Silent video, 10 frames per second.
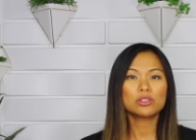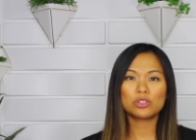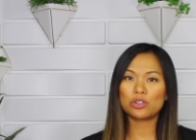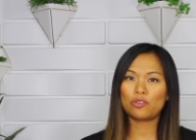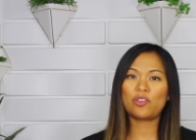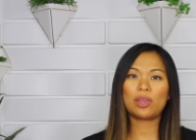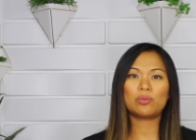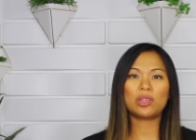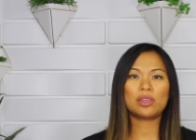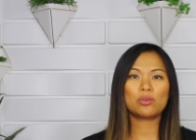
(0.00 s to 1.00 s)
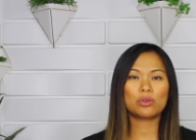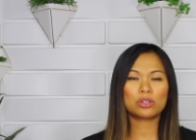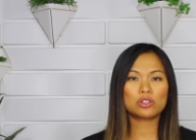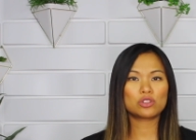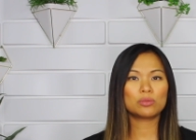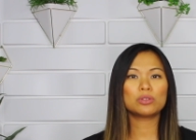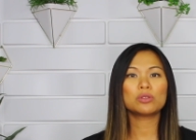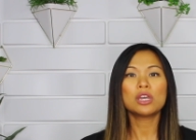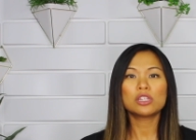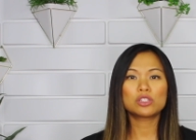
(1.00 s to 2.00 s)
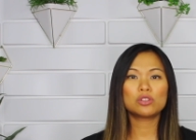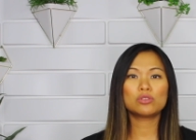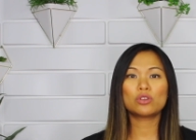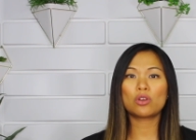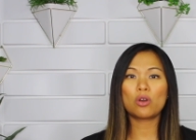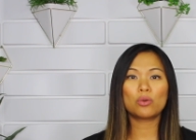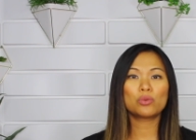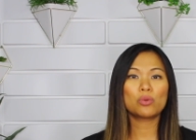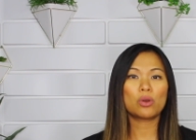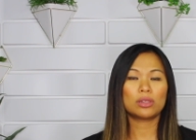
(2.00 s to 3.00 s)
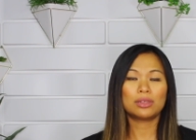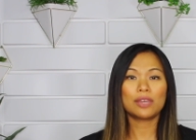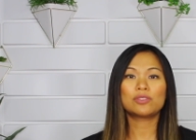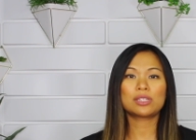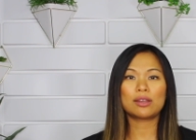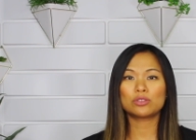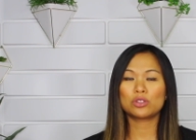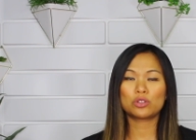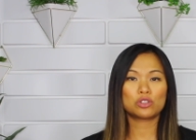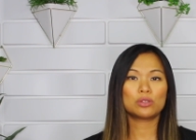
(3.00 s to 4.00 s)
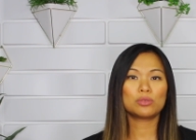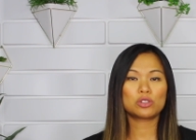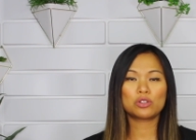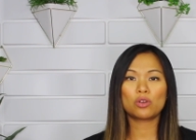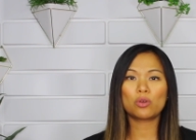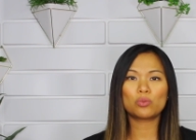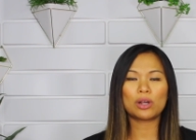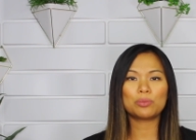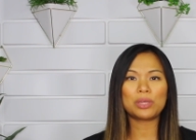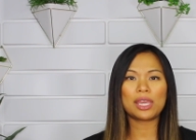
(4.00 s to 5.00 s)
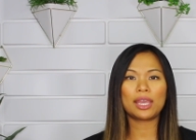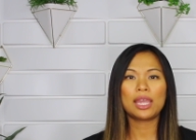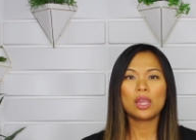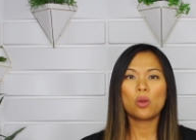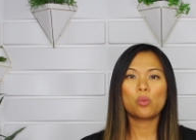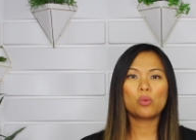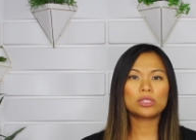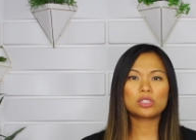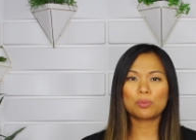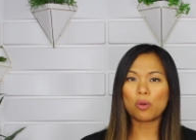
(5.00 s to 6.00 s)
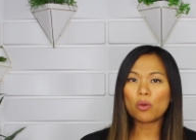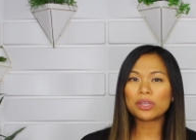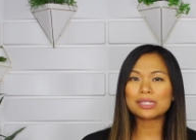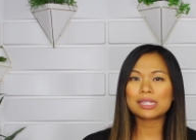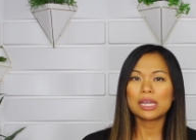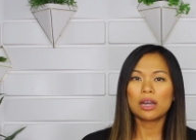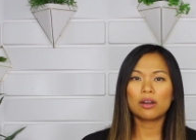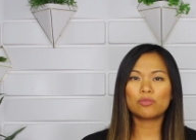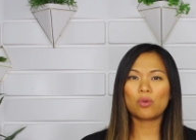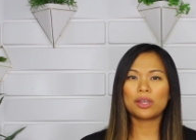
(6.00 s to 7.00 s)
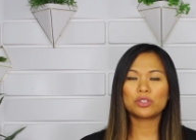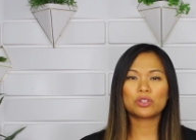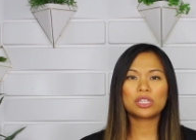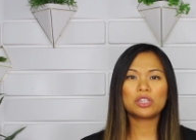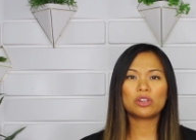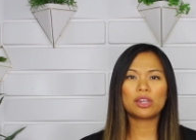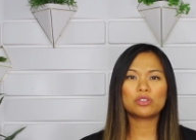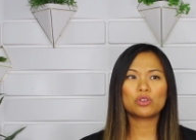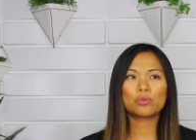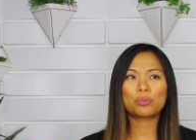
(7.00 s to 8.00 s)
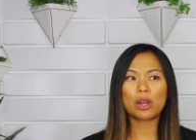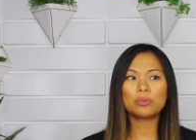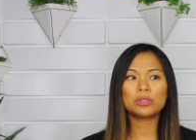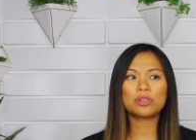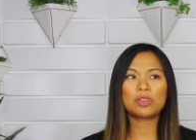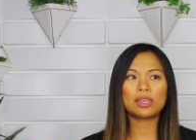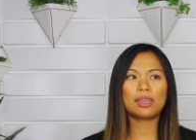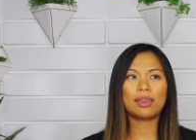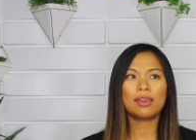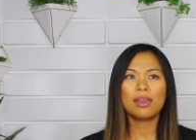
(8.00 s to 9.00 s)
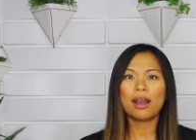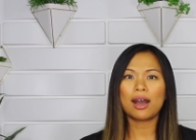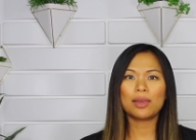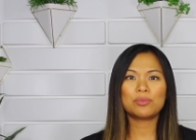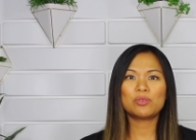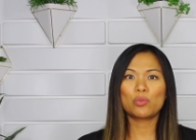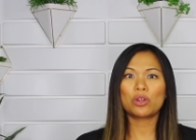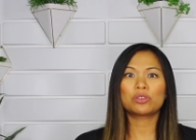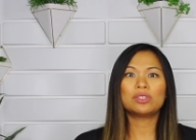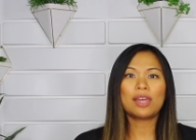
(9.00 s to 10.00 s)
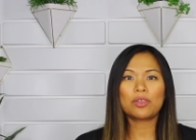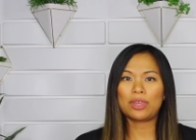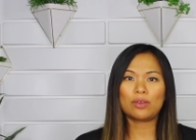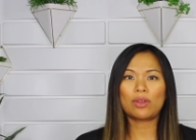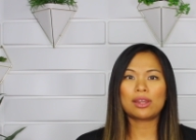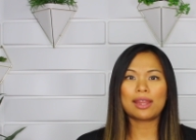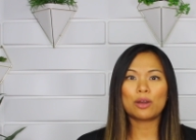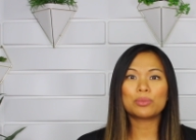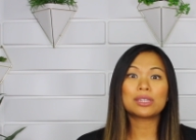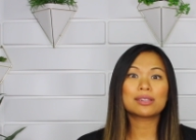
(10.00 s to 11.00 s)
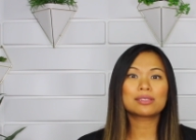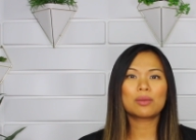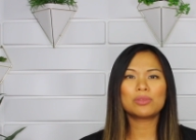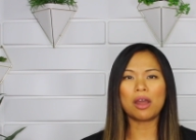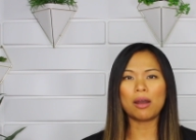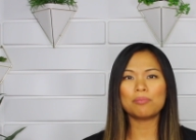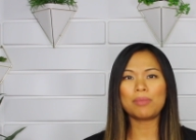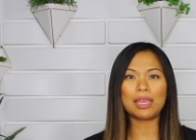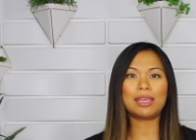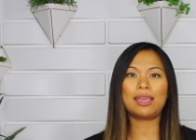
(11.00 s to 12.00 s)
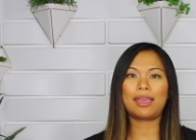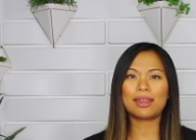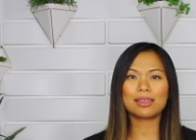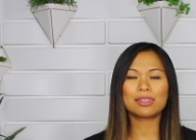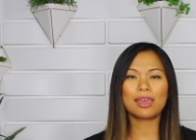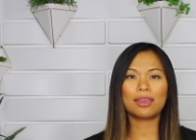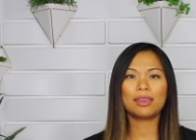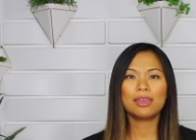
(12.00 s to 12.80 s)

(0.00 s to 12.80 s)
to your family or contribute to your own lifestyle, to contribute to your own well-being. What's the point of why you're here? And you're probably thinking, I'm worth nothing right now because I'm not making anything.